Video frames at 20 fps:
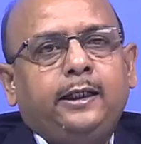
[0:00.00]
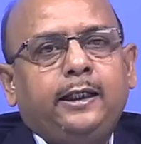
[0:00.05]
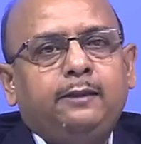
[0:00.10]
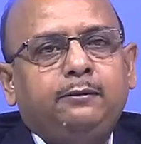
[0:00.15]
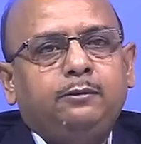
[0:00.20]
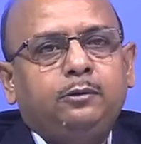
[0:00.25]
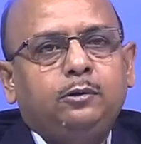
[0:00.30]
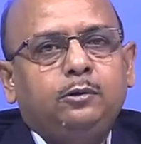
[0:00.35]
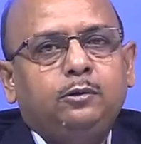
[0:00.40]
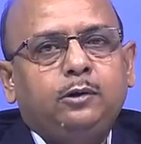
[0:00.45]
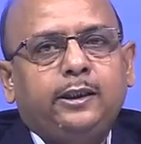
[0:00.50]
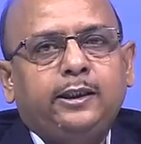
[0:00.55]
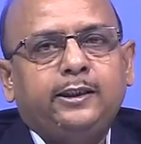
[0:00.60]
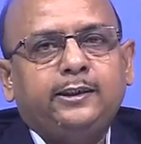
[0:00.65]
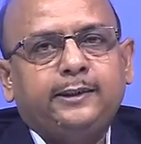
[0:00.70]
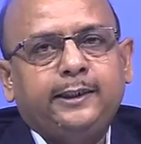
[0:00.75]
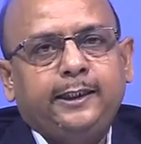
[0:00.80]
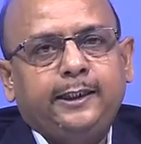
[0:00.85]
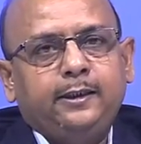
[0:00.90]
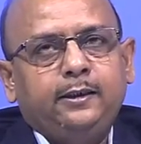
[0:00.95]
helps you to
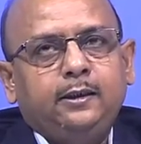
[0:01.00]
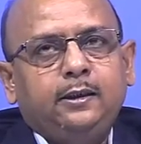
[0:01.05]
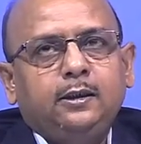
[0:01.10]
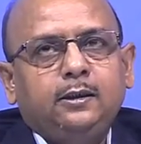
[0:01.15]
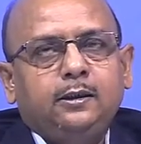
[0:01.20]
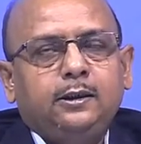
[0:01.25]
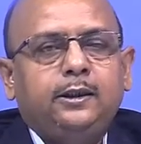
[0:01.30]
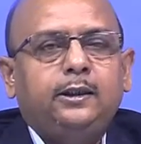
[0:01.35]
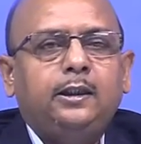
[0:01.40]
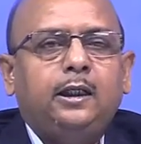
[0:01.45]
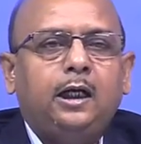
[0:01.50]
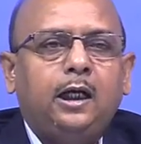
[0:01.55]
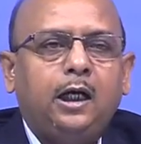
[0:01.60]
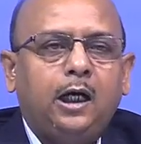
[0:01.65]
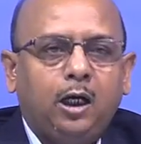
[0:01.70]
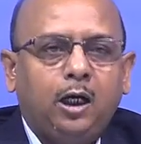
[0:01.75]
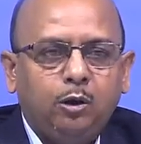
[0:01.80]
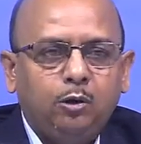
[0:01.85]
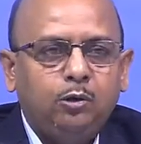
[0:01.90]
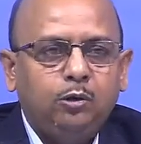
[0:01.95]
understand that
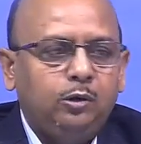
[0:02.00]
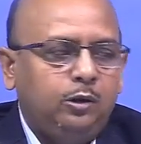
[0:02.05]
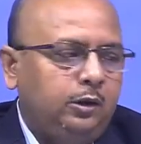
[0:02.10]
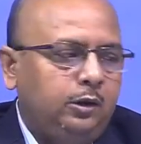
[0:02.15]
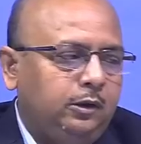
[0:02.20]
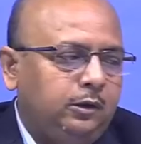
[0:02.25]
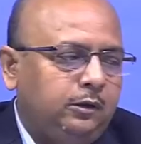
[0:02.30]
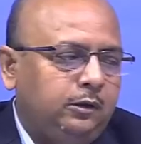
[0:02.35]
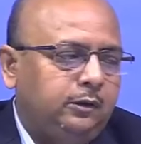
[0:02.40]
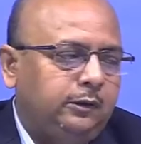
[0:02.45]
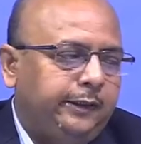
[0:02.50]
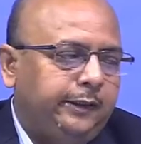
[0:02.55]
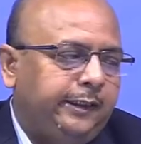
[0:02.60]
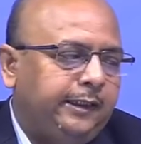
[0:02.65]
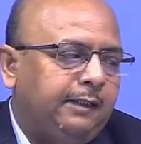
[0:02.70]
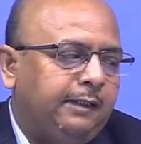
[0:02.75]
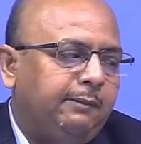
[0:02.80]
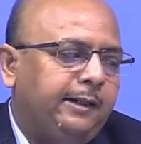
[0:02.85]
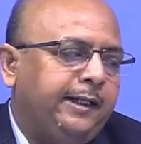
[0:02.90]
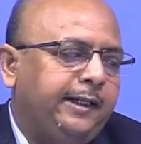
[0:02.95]
how
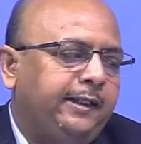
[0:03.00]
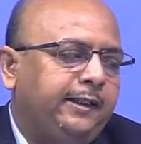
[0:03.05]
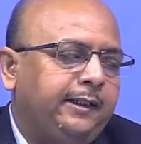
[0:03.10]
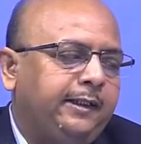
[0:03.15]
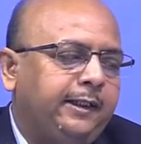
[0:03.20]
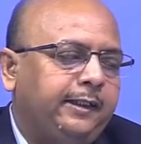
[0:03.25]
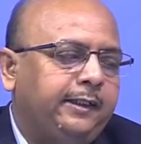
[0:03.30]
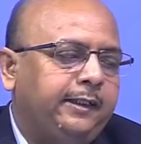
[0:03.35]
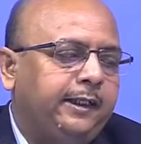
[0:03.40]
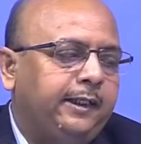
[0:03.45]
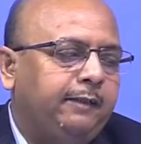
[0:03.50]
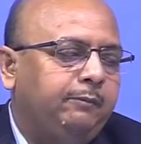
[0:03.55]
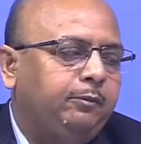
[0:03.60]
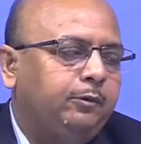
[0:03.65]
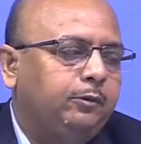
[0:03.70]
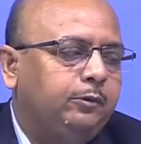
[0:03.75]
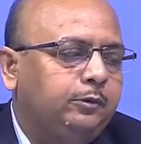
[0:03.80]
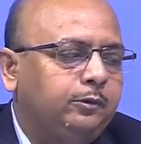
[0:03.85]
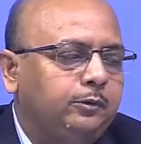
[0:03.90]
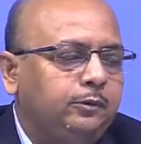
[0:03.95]
data mining can help
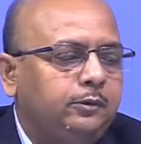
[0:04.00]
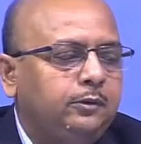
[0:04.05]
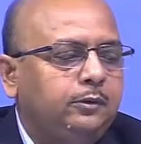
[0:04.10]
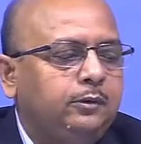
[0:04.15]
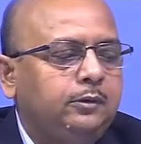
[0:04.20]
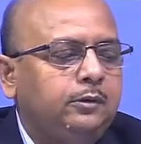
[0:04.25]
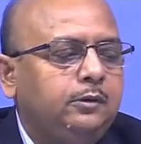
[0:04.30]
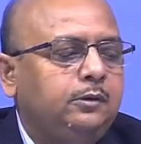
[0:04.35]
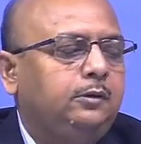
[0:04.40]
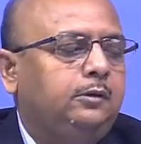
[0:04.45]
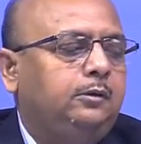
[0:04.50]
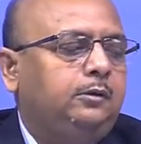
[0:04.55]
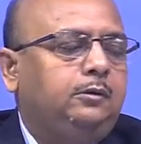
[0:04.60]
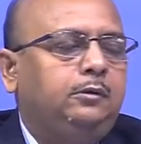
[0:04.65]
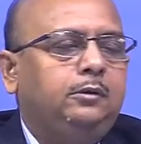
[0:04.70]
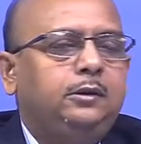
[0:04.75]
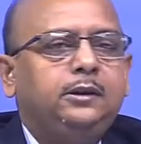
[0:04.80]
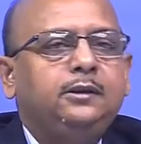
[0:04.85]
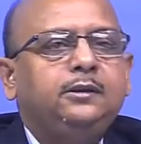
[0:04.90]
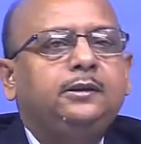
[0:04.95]
you
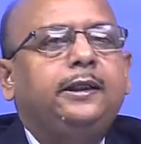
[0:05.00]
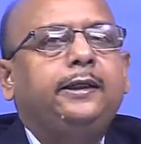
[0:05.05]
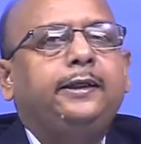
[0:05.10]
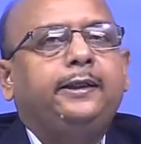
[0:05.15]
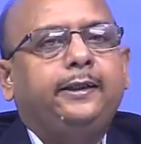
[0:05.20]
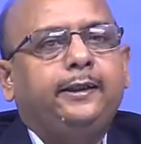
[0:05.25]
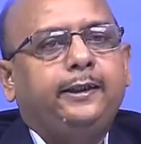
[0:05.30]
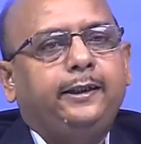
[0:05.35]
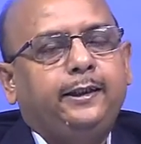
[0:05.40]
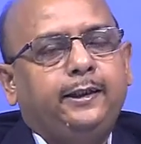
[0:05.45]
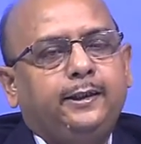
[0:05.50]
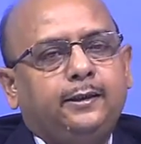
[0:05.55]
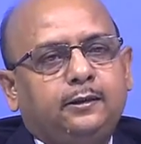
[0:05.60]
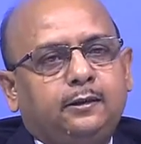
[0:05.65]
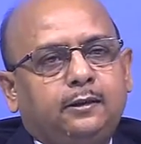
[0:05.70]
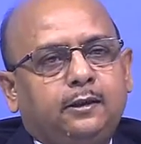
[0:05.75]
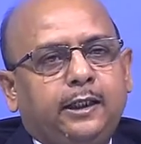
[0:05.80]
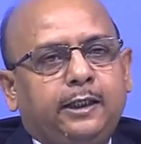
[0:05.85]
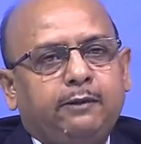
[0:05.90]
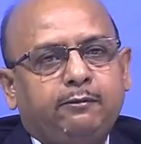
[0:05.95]
in certain areas.
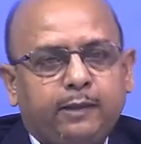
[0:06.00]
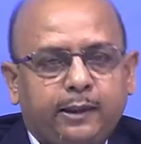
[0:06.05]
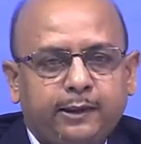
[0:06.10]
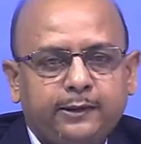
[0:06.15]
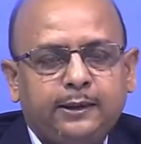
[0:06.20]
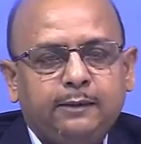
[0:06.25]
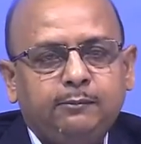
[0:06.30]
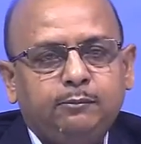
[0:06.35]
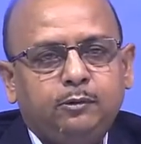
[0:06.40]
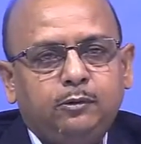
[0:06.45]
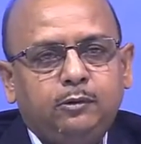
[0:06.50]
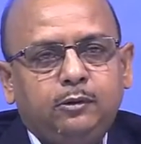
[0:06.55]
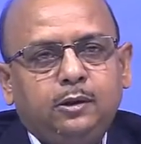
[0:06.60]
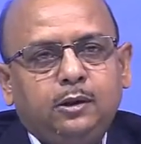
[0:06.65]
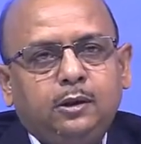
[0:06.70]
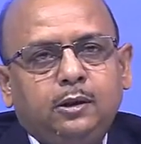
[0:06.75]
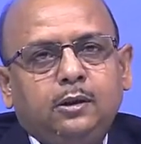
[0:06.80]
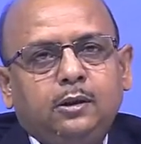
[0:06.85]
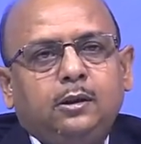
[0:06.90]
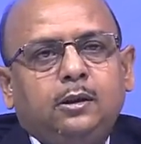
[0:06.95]
Like for example,
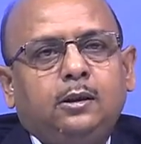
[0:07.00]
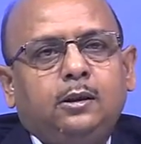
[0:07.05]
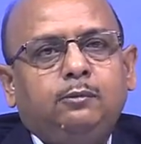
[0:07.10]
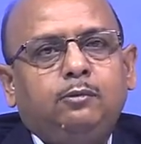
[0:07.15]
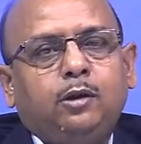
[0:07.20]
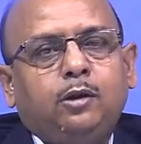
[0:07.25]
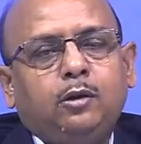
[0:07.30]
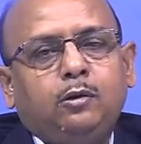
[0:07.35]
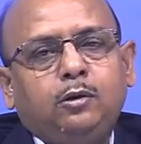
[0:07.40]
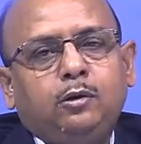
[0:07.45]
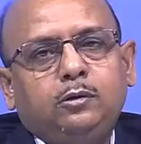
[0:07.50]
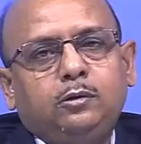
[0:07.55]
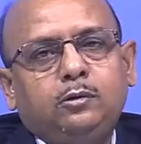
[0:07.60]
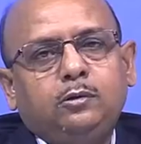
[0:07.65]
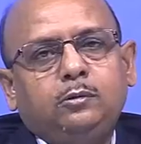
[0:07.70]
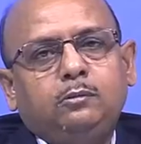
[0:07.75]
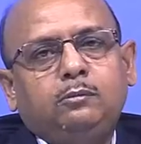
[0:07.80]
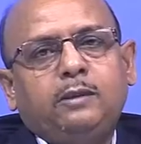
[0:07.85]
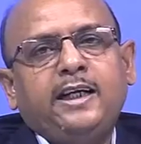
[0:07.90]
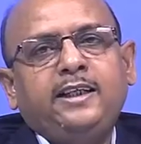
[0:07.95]
if you are going
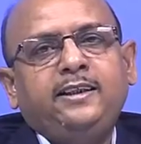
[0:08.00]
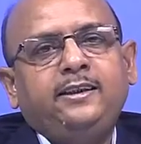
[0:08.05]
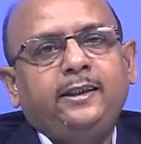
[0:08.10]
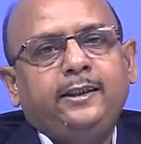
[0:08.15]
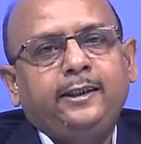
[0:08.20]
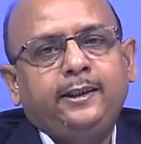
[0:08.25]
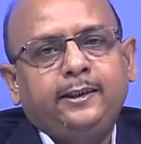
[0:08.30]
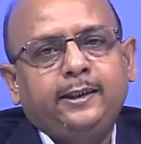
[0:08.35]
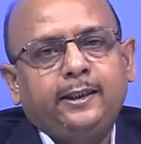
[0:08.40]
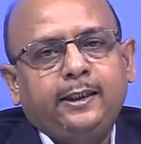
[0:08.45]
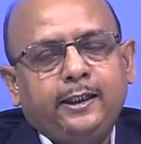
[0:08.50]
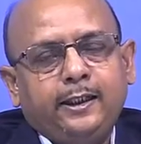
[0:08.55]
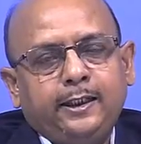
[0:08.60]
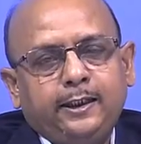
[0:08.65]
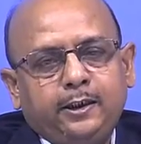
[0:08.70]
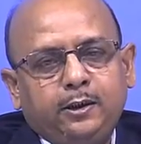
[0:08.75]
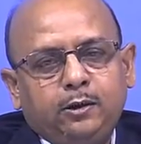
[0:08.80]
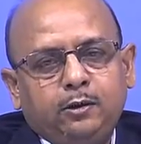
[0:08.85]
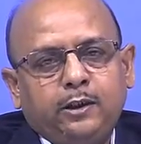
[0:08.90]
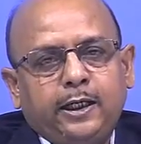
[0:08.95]
to mine the data
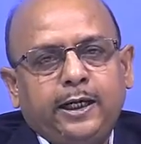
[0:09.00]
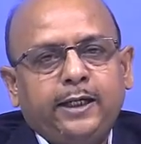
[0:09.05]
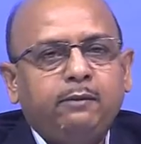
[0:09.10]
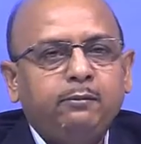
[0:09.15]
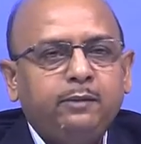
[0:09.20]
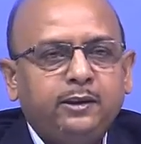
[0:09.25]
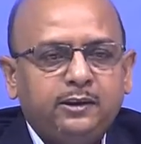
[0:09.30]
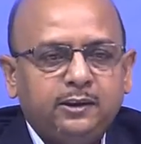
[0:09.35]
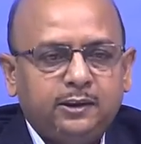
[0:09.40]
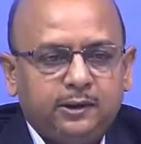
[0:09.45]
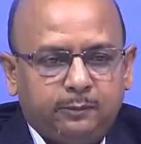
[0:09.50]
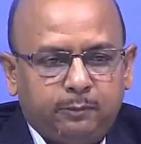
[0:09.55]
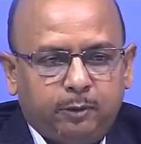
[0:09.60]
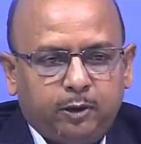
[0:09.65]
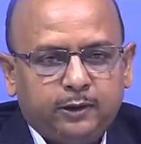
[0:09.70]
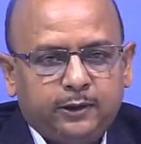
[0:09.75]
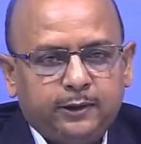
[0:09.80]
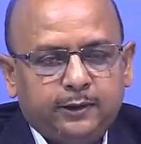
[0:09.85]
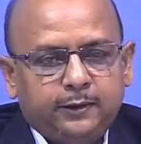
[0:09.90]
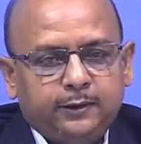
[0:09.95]
related to the admissions
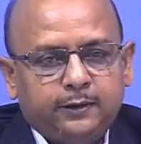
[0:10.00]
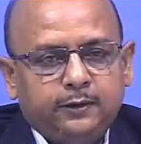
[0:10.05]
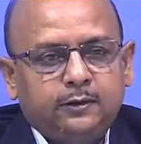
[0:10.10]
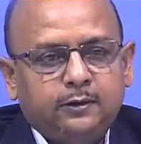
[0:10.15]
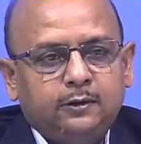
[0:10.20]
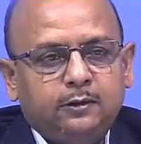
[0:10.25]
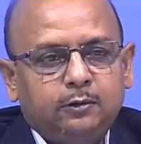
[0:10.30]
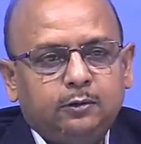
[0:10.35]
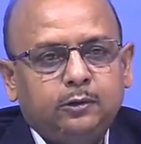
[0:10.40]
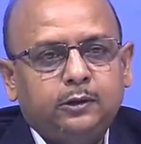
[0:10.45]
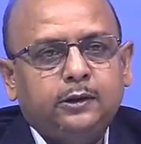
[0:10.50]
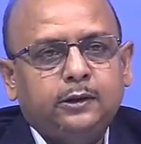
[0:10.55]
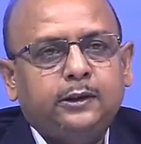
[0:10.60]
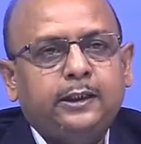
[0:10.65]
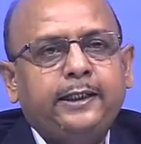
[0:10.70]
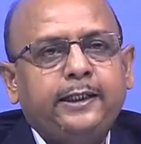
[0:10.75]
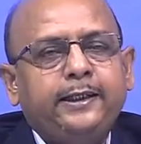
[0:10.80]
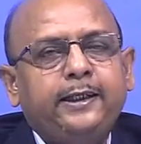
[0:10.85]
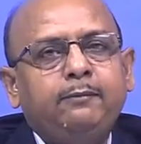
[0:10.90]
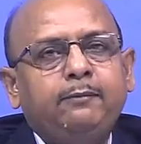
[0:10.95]
process, it
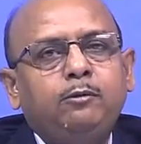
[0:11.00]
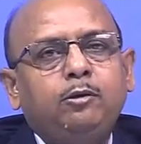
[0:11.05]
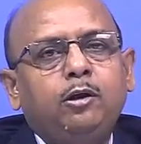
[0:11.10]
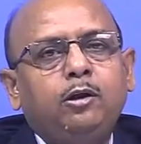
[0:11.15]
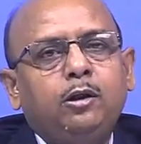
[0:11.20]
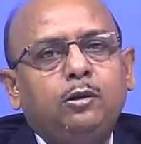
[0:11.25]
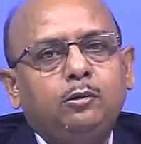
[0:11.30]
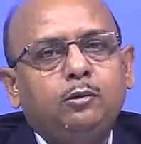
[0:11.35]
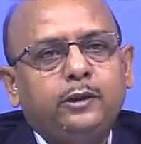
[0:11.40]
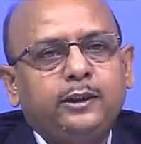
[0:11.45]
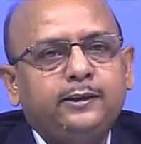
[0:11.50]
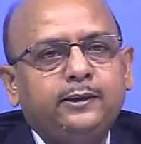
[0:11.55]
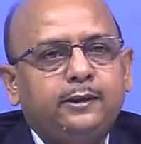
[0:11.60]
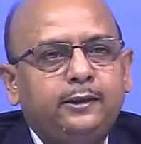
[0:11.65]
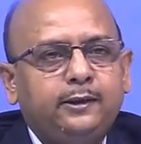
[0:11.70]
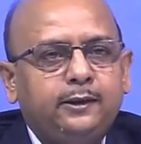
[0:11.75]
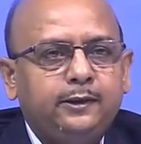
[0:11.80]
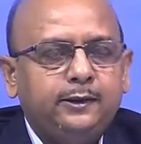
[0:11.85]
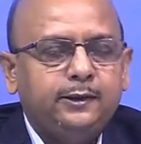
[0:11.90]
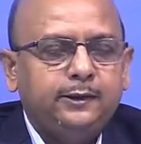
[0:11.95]
can help you a lot to take
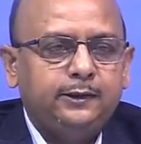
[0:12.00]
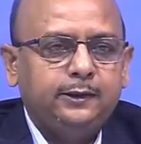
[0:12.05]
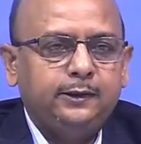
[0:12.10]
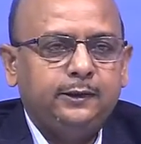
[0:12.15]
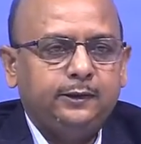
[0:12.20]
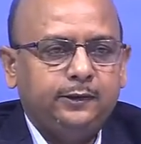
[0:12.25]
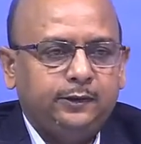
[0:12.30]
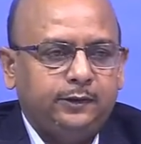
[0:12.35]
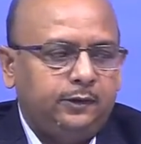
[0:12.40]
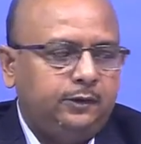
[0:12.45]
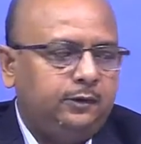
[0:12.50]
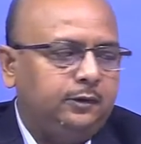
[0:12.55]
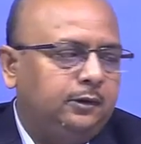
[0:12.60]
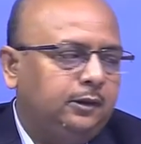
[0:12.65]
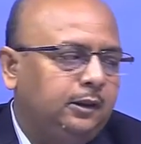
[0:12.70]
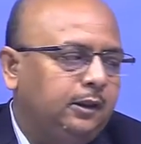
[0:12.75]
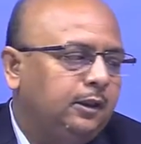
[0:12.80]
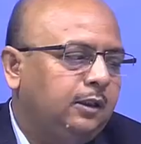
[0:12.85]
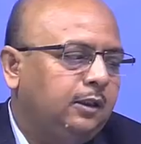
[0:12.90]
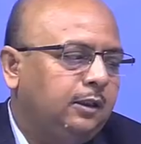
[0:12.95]
certain decisions,
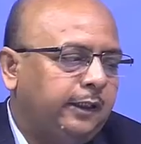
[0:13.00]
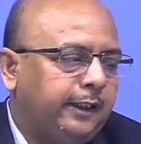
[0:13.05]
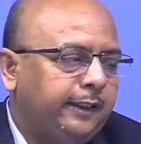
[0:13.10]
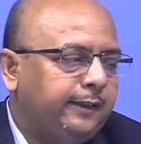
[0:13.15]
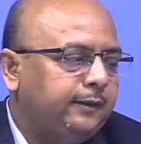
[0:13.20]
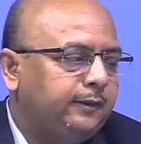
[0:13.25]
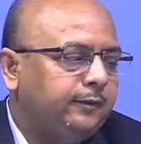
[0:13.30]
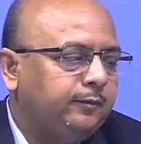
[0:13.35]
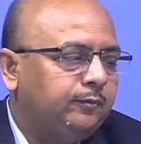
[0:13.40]
right.